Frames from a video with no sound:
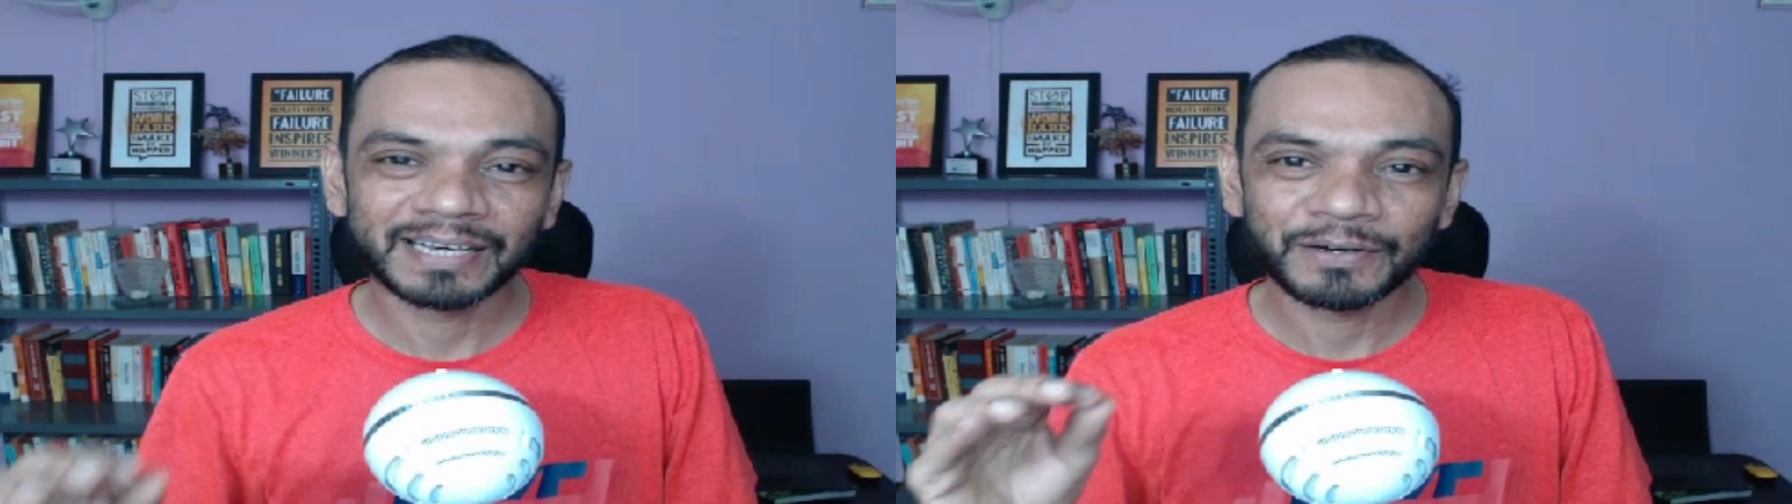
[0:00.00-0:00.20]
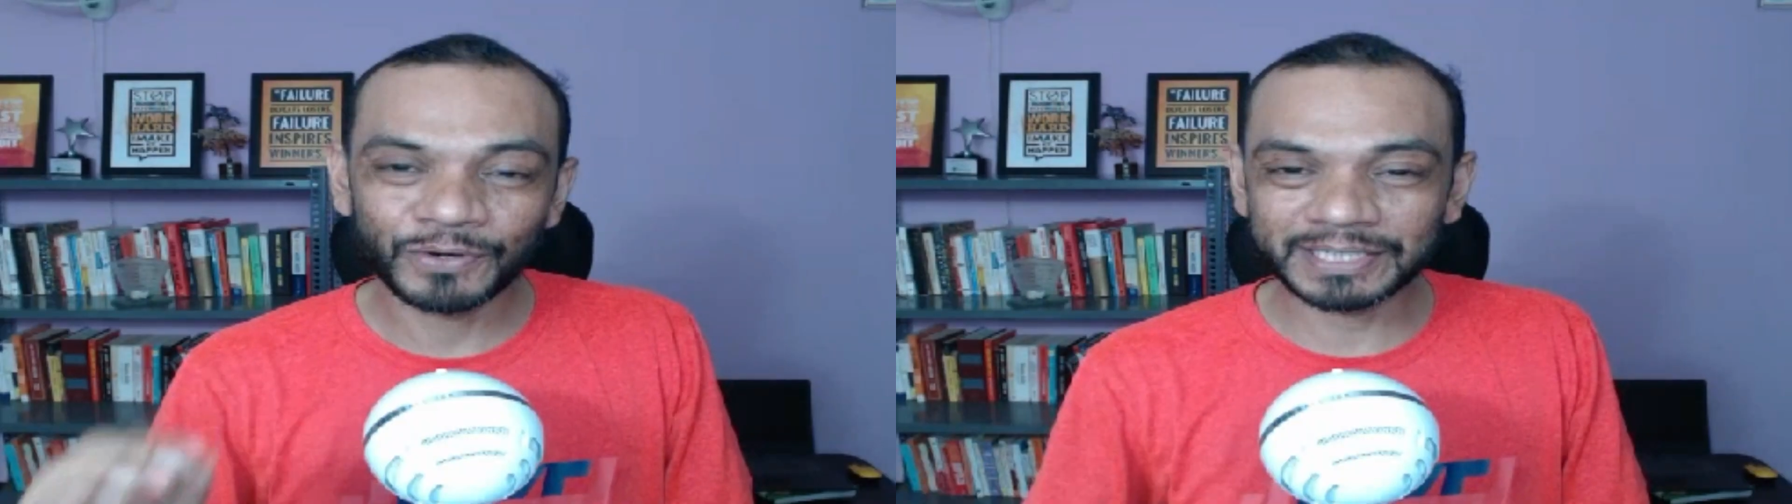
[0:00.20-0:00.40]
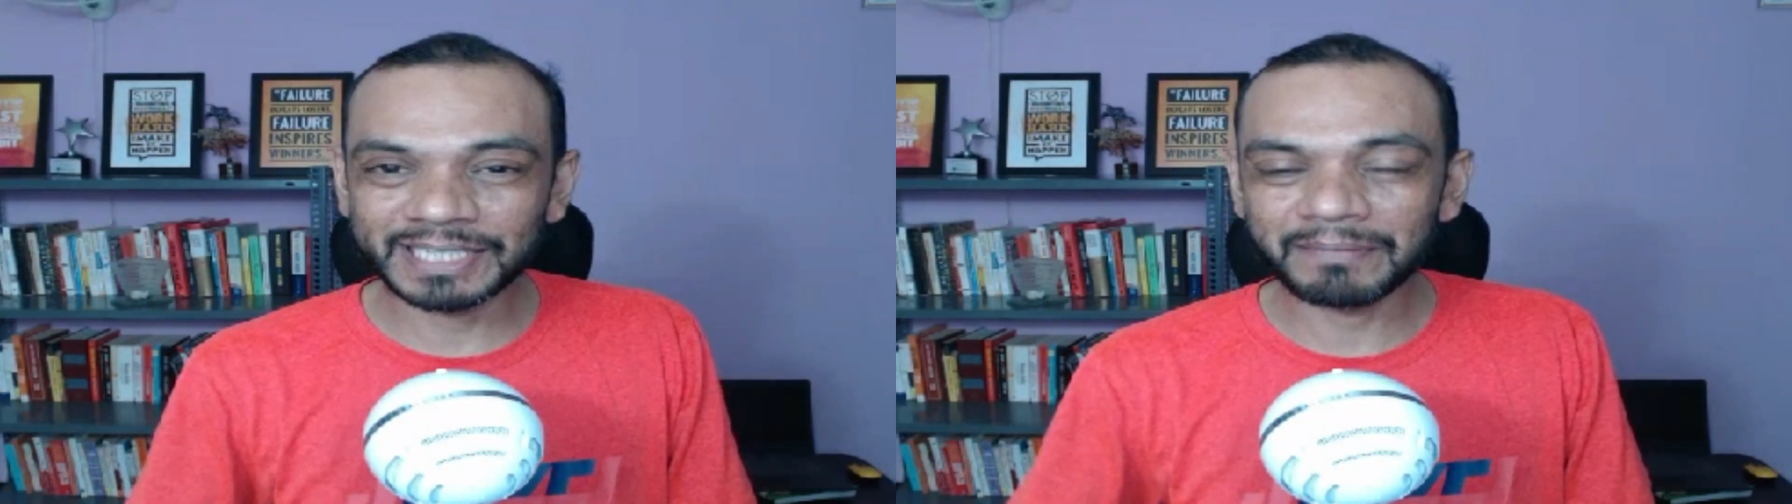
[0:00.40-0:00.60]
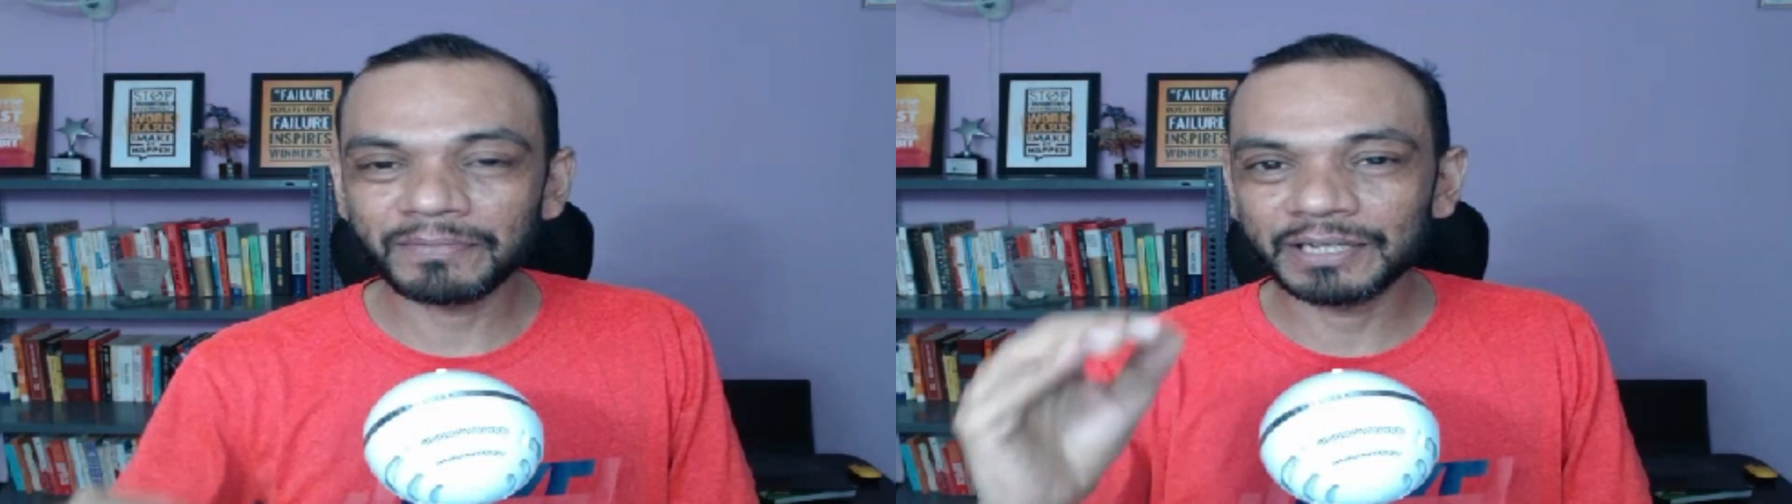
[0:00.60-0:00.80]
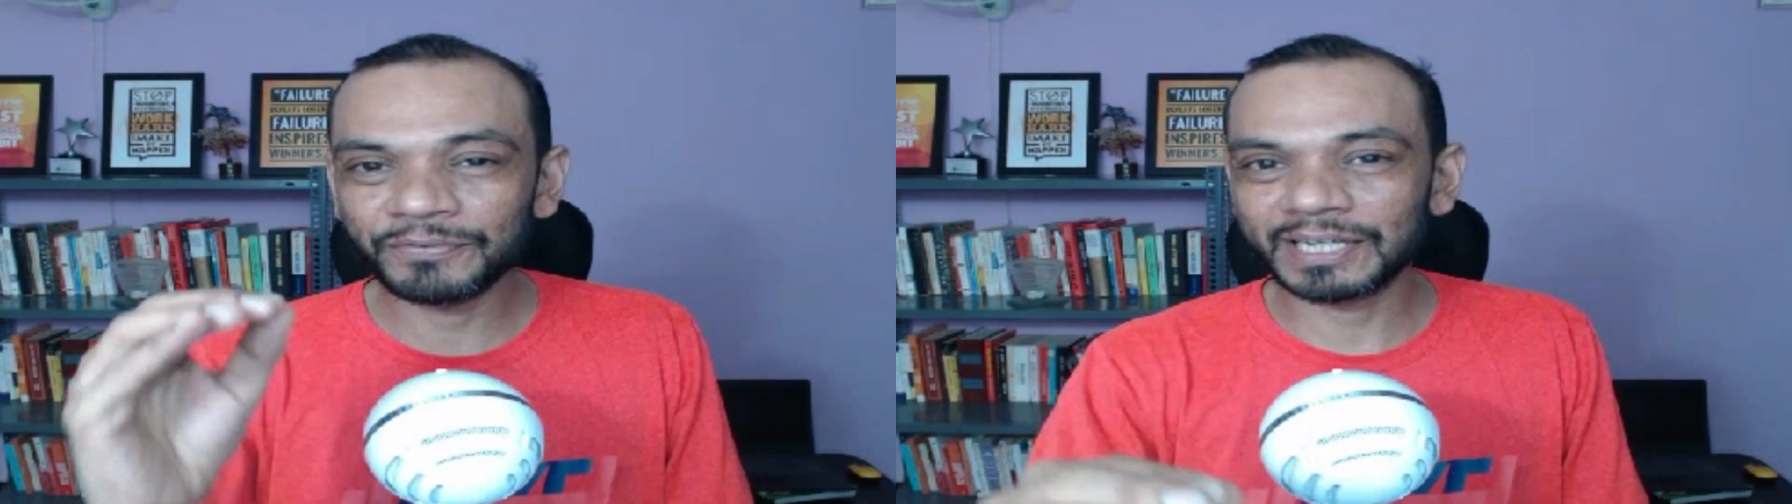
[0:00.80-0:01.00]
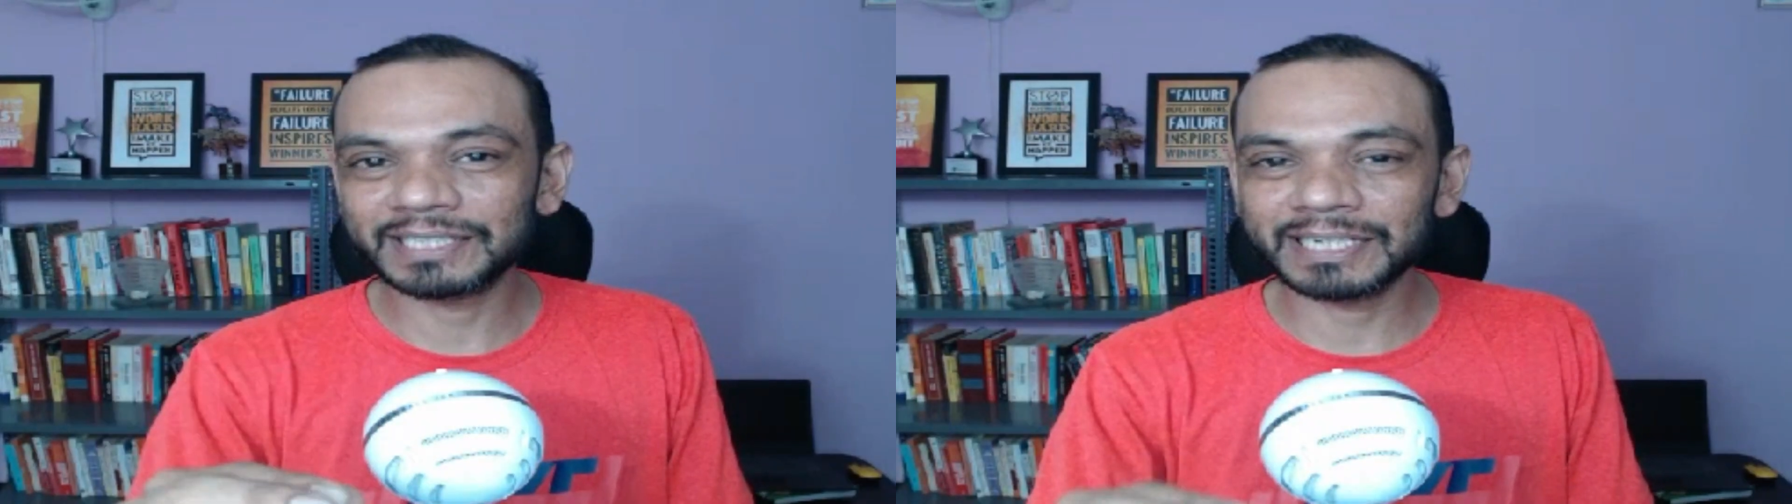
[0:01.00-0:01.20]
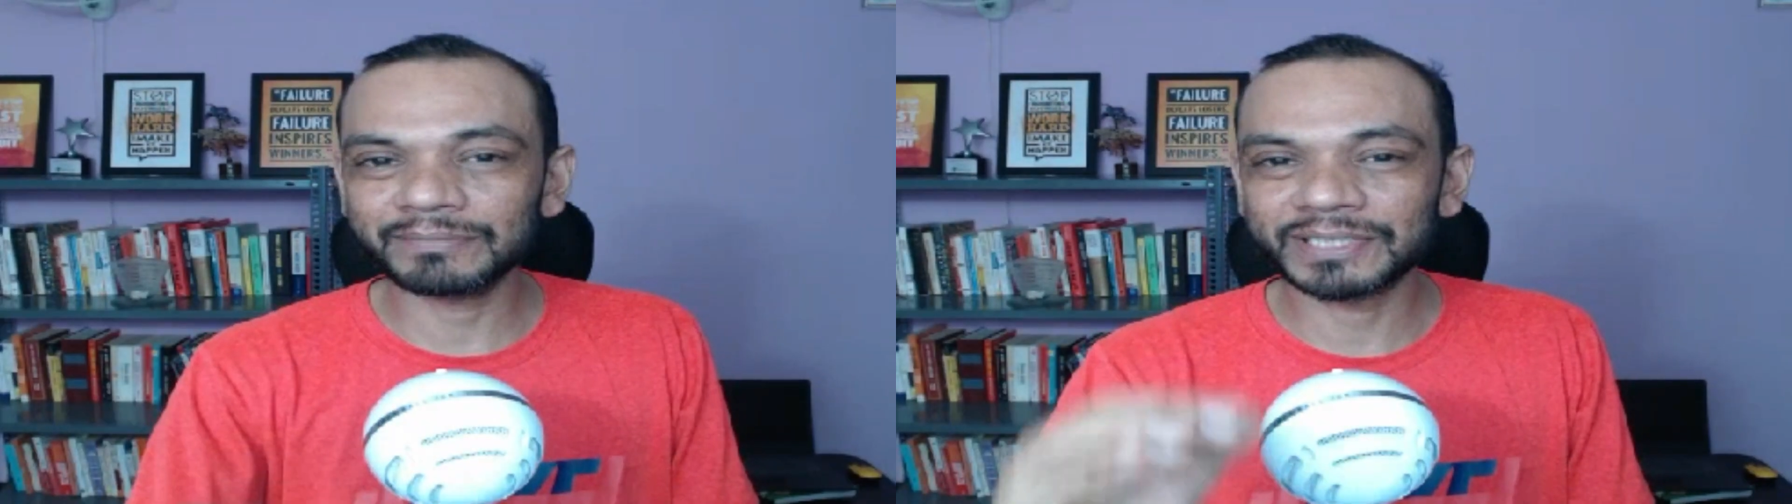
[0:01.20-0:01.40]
For example, if your exam